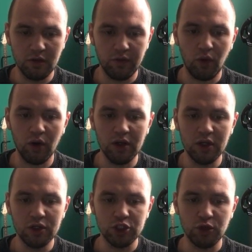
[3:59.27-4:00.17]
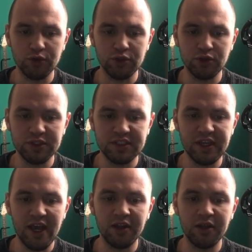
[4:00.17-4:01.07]
4, so you don't see
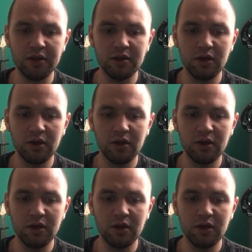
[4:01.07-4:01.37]
any